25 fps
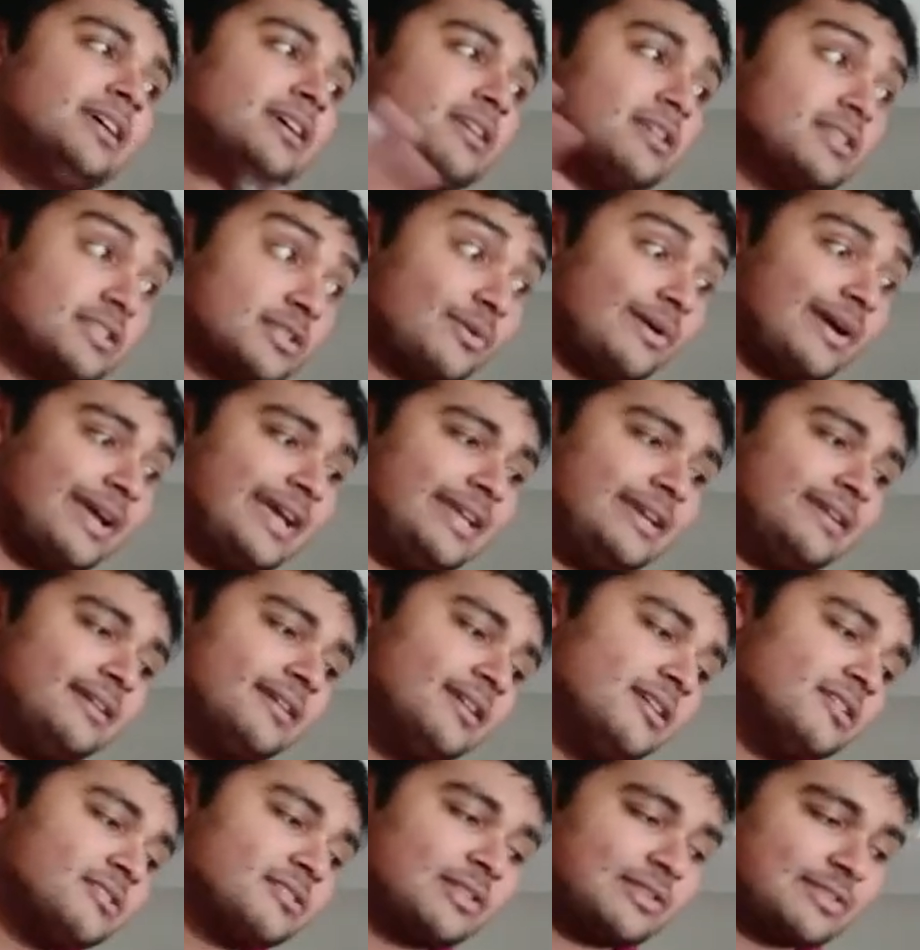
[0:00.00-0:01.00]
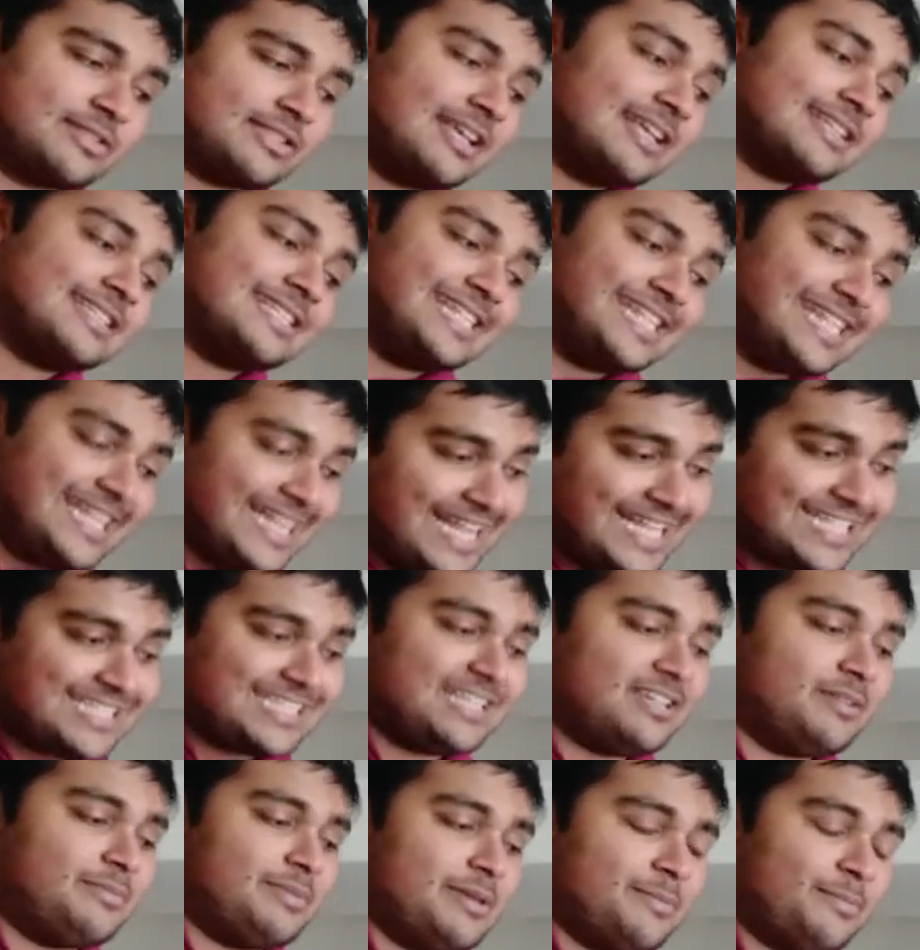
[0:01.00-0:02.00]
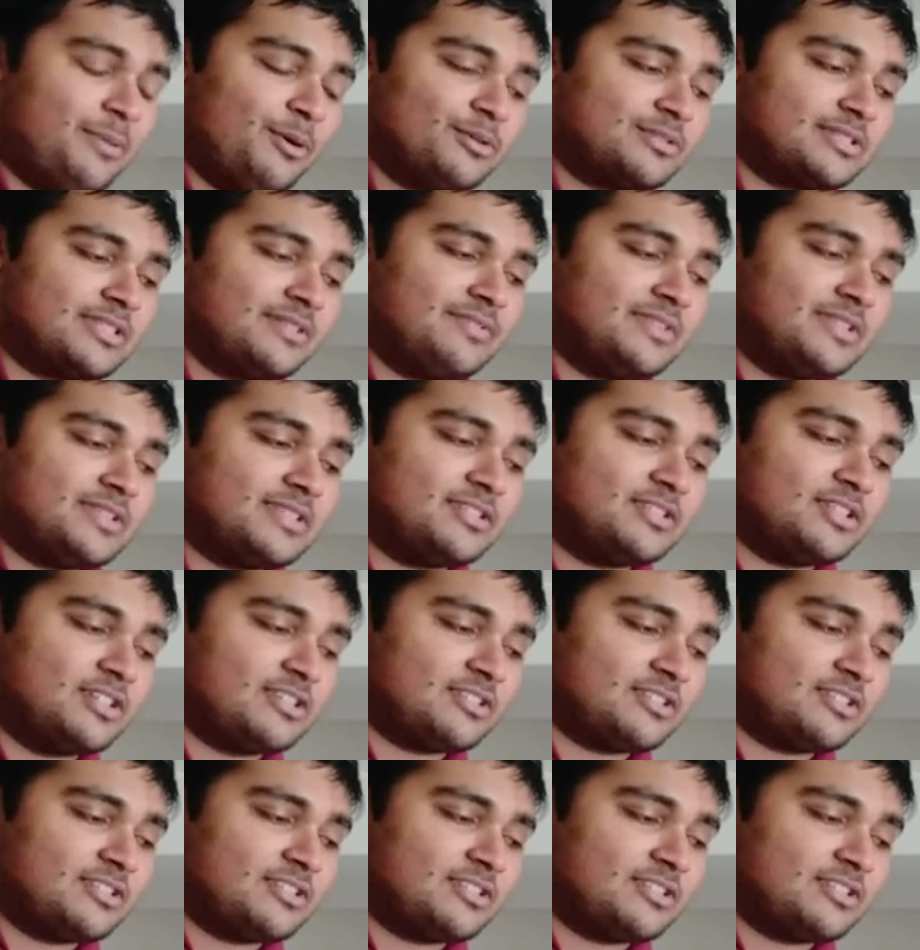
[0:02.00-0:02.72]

squared. So certainly that's going to be a positive integer.